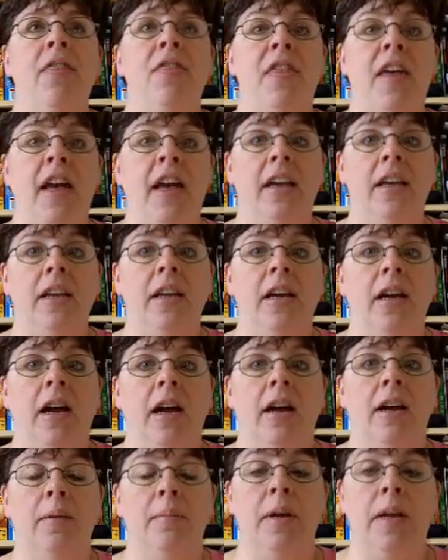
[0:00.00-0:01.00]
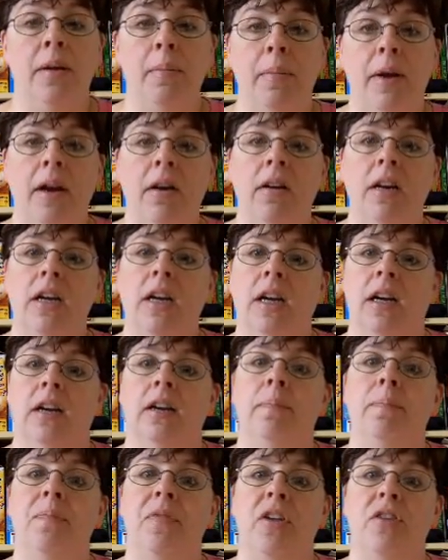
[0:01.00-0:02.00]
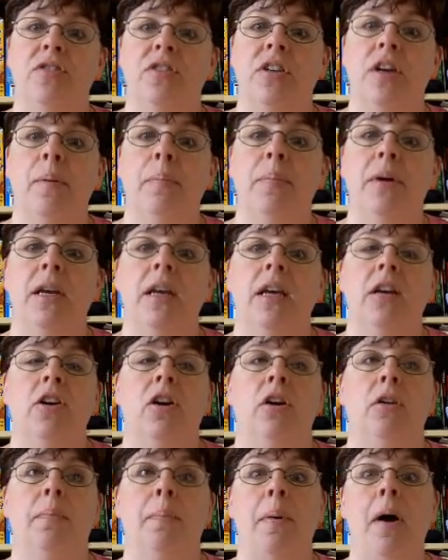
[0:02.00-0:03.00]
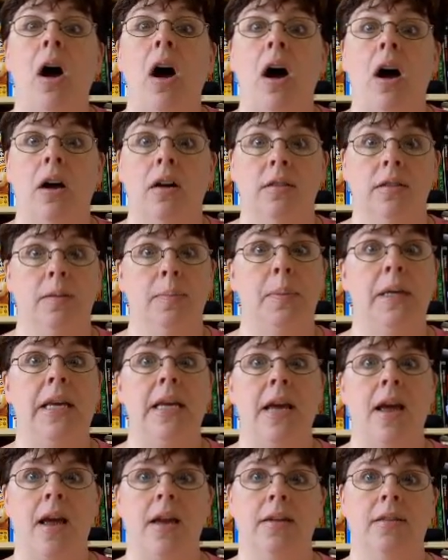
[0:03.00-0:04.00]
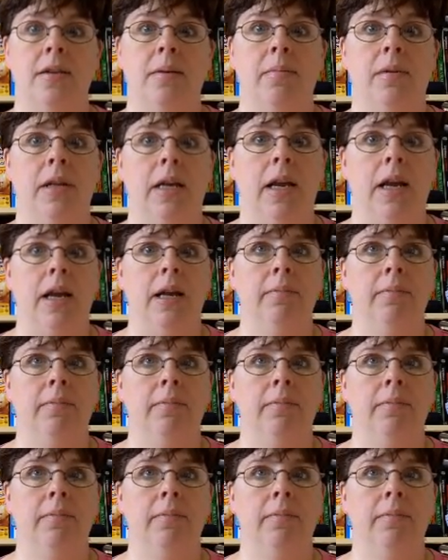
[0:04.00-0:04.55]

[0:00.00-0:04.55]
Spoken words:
And then in America, there's a company called Paws, P-A-S,